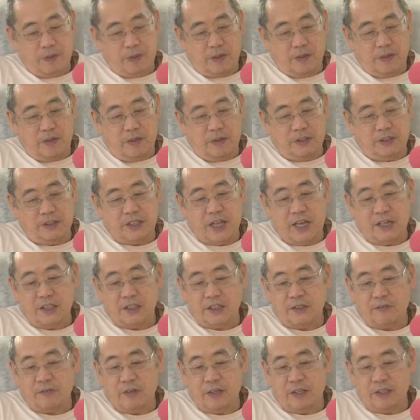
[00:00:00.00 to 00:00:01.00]
They're
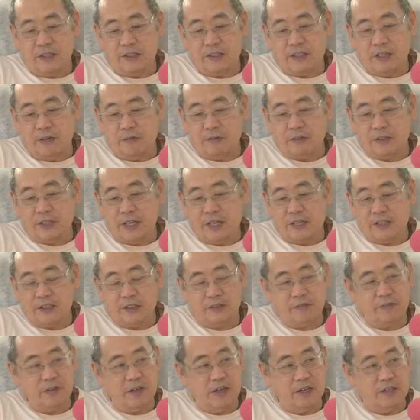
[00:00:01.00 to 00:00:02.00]
satisfied,
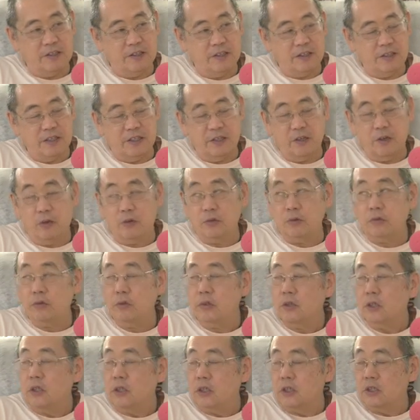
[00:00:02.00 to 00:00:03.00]
self-satisfied, and they don't
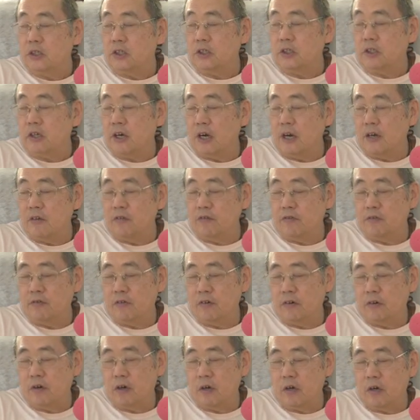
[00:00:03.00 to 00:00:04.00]
strive
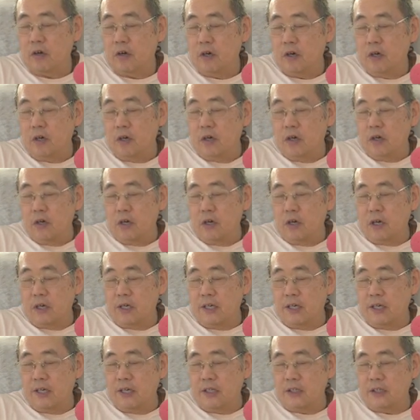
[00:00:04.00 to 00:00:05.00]
for
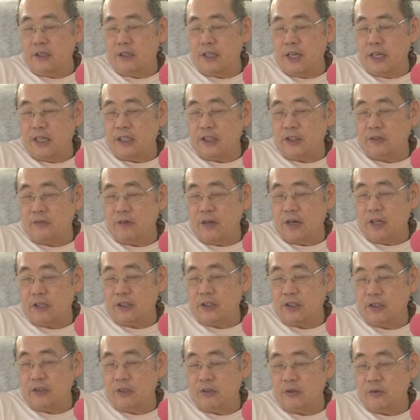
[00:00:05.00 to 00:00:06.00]
getting
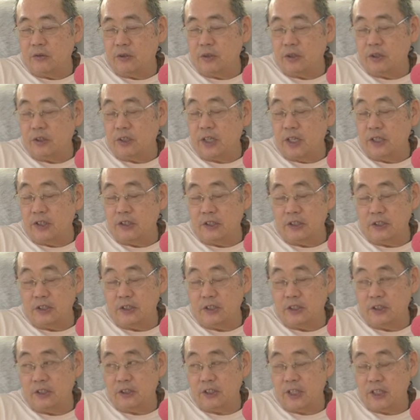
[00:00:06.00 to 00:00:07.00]
satisfaction through their senses
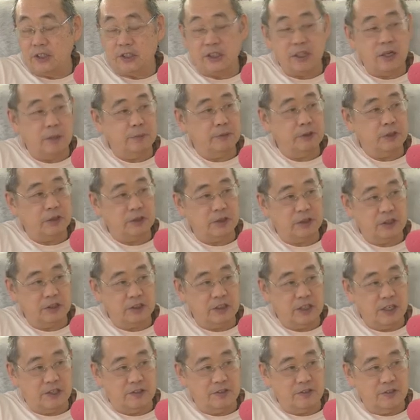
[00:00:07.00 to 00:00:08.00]
and sense objects,
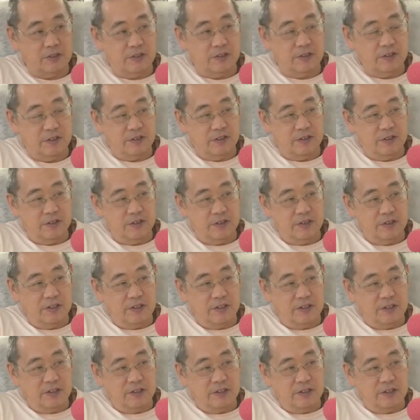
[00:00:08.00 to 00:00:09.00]
etc.
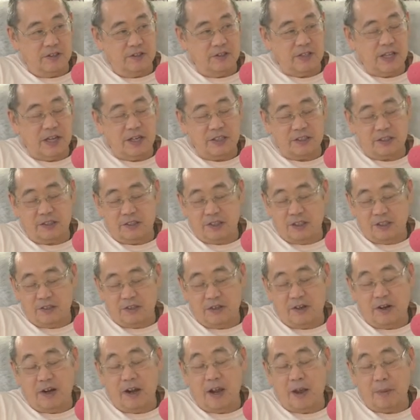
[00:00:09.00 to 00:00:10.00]
To that extent,
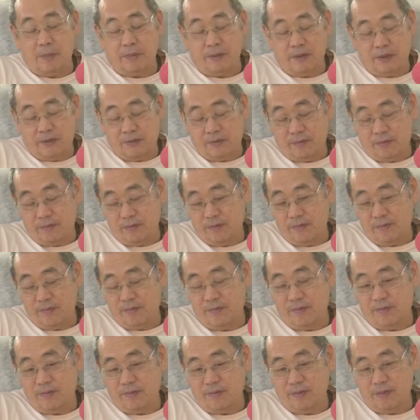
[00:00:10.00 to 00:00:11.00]
they're happy,
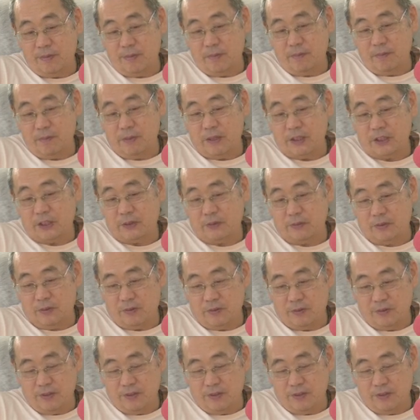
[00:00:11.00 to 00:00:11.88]
peaceful.